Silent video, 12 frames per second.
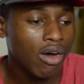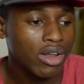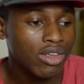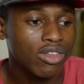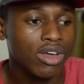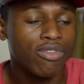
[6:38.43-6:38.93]

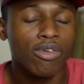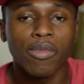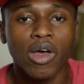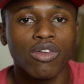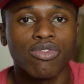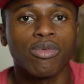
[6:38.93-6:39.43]
there's nothing
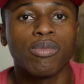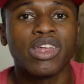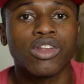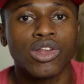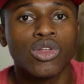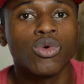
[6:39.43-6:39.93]
else for
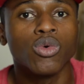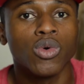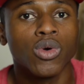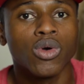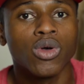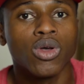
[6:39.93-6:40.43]
me to do,
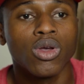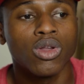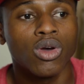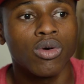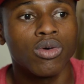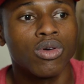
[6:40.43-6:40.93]
you
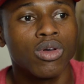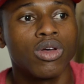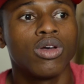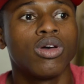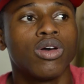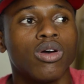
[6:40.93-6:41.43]
know.
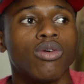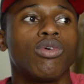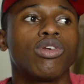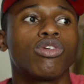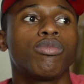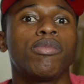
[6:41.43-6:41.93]

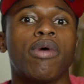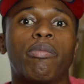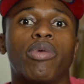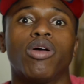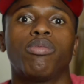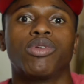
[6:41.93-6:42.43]
What's gonna be my
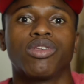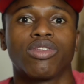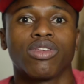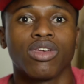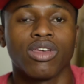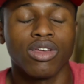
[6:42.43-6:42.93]
purpose,
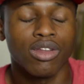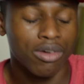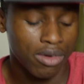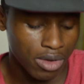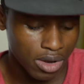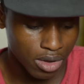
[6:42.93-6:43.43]
you
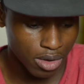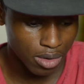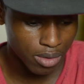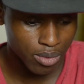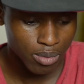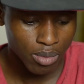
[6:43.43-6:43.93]
know? And
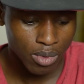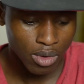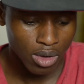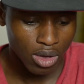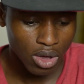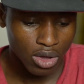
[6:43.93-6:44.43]

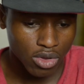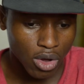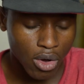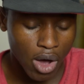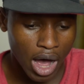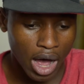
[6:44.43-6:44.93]

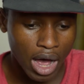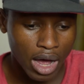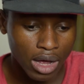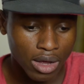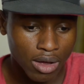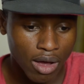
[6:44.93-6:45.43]
so
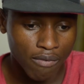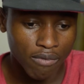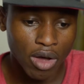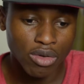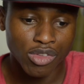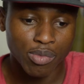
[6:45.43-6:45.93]
I
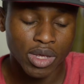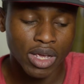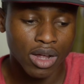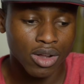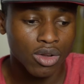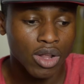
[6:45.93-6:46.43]
found this
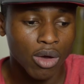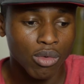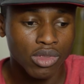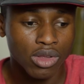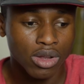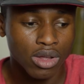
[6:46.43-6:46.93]
piano that
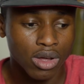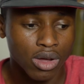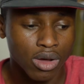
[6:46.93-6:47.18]
was in